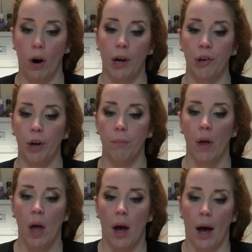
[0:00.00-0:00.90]
grinder,
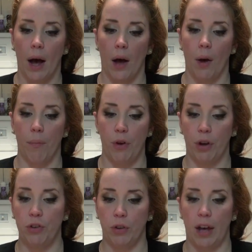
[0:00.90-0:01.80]
um, you
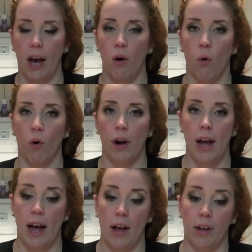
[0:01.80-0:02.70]
can do that, or it
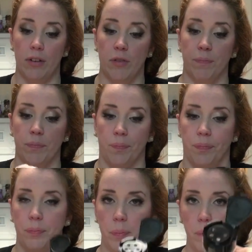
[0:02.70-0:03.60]
has
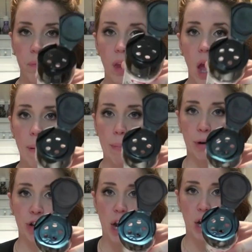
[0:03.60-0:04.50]
a
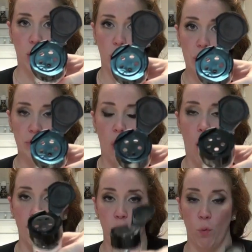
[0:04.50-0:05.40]
pepper shaker on
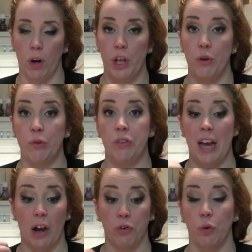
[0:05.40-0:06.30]
top if you want to use the
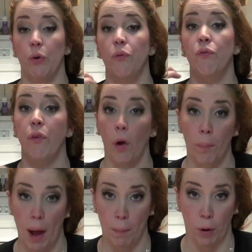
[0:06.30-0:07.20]
actual full
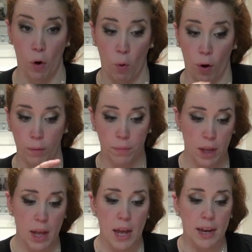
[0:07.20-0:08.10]
peppercorn.
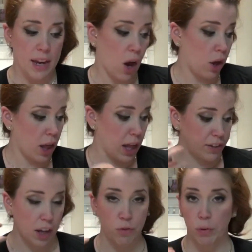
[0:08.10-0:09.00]
Now it
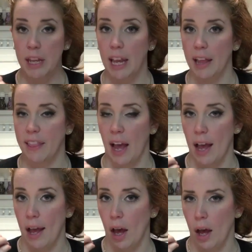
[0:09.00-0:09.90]
does really get
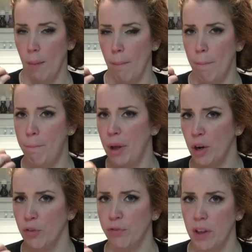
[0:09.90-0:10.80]
that um,
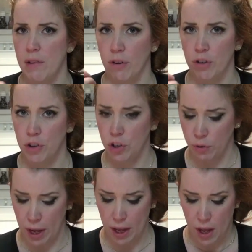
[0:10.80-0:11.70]
bitter flavor
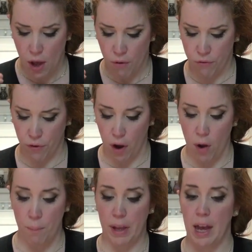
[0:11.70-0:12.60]
to it
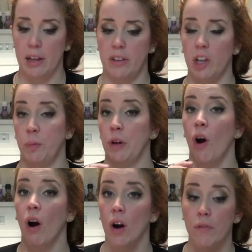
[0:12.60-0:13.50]
from because it's been
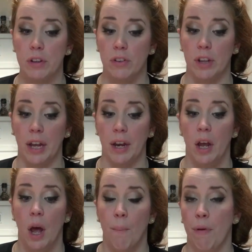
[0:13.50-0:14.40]
harvested
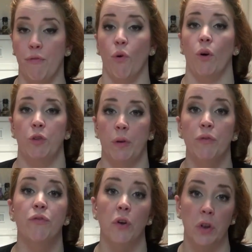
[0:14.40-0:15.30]
before it's been
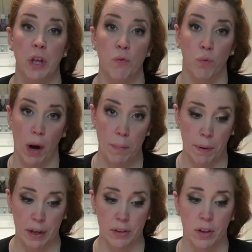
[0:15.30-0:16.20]
fully
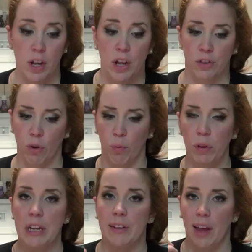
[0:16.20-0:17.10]
ripened. So it
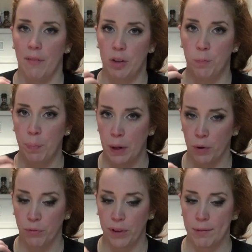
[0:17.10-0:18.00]
really does have this
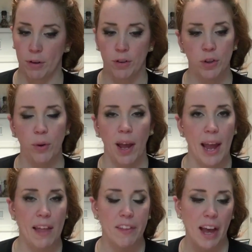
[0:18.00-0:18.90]
bitter flavor to it
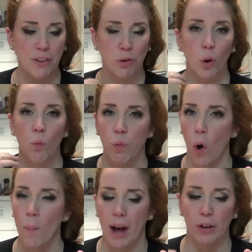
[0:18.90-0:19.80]
and the actual
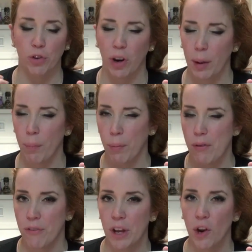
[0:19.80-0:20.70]
aroma, I was trying to put
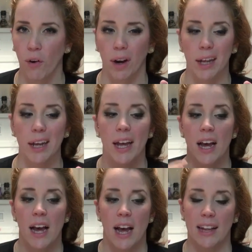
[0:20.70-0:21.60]
my finger on it,
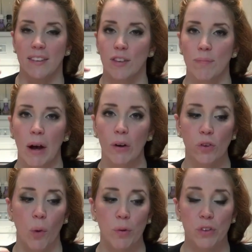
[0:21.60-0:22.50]
it
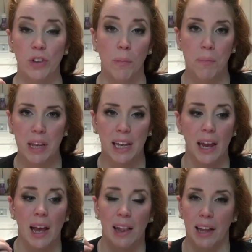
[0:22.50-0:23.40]
smells almost to
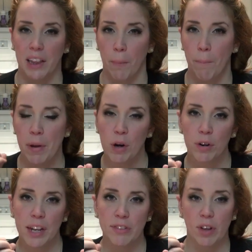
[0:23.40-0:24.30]
me like the
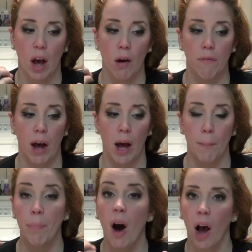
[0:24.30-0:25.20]
bitterness of uh,
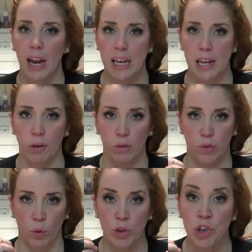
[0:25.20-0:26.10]
pine
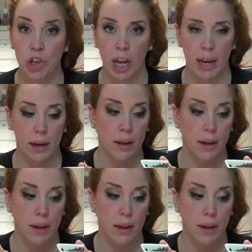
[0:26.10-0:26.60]
needles or gin.